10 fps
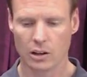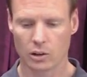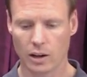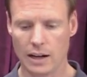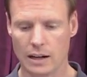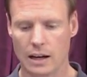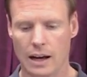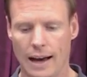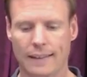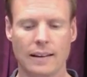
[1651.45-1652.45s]
Great.
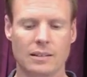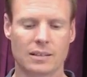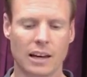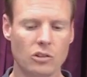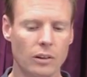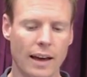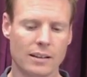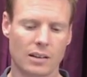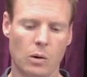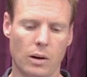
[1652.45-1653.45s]
I can then schedule that
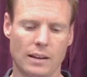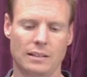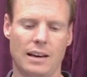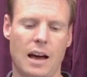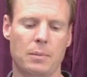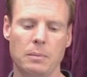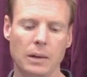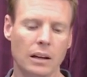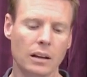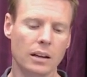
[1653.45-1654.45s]
and say I want that to happen
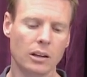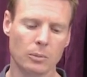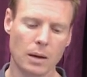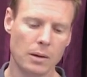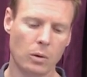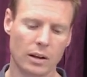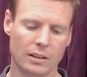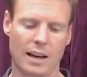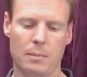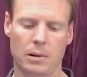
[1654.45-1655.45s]
immediately, or maybe I want it
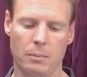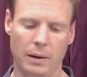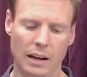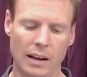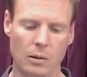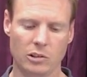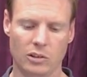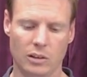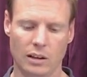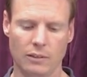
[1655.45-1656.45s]
to happen on payday, which
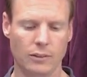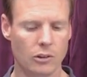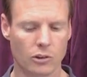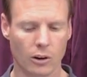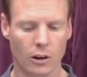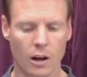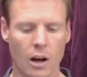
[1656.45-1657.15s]
is in the future.